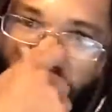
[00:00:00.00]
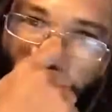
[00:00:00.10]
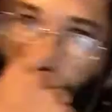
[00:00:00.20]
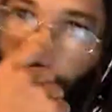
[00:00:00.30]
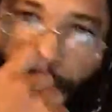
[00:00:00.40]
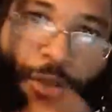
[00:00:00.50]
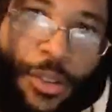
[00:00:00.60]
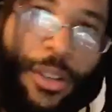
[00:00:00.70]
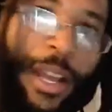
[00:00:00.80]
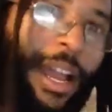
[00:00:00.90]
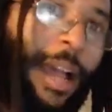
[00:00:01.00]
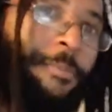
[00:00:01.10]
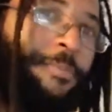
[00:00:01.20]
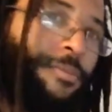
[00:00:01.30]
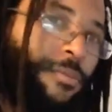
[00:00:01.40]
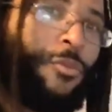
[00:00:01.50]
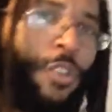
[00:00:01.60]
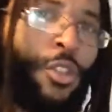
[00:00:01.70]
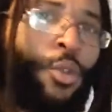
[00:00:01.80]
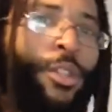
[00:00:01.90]
Over my shoulder, I got
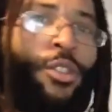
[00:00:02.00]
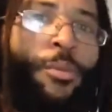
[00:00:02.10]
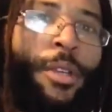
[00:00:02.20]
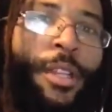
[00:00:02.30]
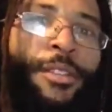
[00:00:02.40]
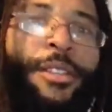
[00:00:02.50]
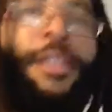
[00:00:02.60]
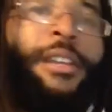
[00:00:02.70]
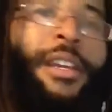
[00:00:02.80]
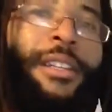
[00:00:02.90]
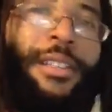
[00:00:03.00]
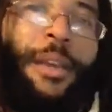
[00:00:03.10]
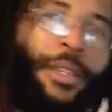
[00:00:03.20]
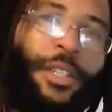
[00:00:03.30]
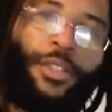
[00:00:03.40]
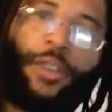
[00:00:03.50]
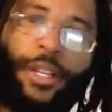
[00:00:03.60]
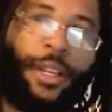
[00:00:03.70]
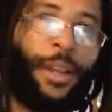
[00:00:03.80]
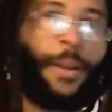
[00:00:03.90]
22 minutes in the 10 minute
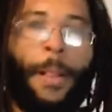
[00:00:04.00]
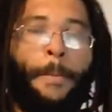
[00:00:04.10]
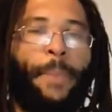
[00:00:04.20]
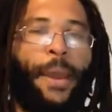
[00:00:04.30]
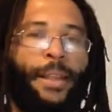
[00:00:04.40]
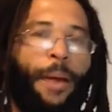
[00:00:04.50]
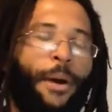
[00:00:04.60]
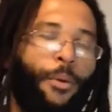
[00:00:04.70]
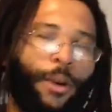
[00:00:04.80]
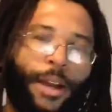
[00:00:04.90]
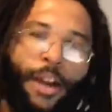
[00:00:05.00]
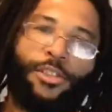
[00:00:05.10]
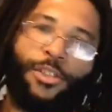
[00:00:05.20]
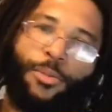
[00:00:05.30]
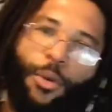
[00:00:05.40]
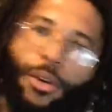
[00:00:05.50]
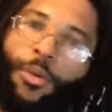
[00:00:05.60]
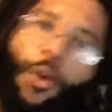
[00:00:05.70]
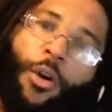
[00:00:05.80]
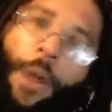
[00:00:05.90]
trainer. Banged out my workouts this
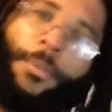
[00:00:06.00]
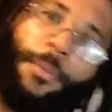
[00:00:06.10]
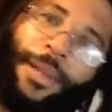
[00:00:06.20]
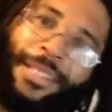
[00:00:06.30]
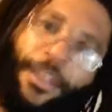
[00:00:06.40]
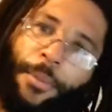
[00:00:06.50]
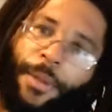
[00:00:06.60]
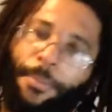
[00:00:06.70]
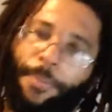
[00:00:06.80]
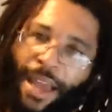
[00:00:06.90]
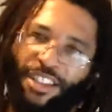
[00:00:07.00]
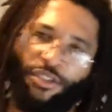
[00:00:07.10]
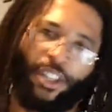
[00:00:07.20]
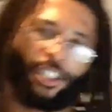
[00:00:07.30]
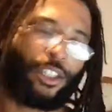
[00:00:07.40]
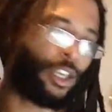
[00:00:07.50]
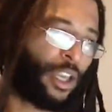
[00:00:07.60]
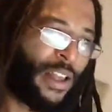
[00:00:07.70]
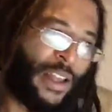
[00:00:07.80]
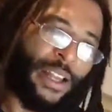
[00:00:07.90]
morning, woke up, did my seven minute back stretches,
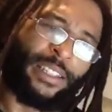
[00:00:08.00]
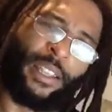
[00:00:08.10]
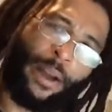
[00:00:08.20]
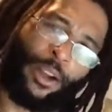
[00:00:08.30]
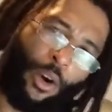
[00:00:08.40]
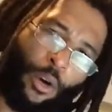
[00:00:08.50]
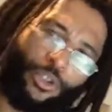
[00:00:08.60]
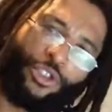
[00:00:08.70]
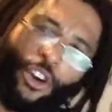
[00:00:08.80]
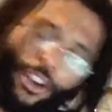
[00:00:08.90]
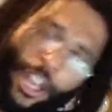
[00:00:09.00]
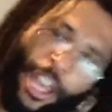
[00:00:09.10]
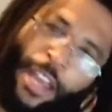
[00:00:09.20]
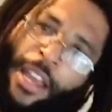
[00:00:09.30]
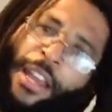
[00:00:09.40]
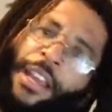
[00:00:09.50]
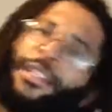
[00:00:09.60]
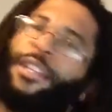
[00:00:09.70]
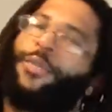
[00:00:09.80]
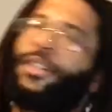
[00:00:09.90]
did my cold start,
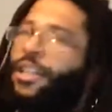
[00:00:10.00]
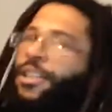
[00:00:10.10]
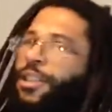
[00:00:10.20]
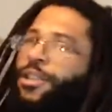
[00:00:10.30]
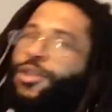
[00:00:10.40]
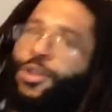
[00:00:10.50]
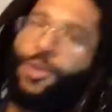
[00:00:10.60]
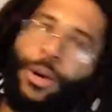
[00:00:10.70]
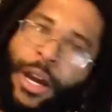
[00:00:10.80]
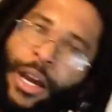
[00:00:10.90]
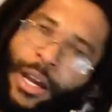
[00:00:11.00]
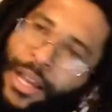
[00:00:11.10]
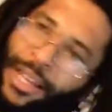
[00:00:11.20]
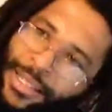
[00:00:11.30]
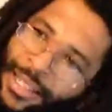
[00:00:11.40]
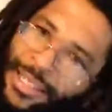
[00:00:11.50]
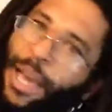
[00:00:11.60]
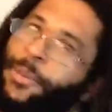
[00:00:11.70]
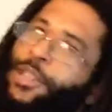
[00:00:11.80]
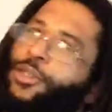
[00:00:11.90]
the resistance to the
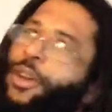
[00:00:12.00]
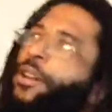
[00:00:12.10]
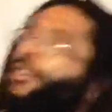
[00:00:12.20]
10 minute train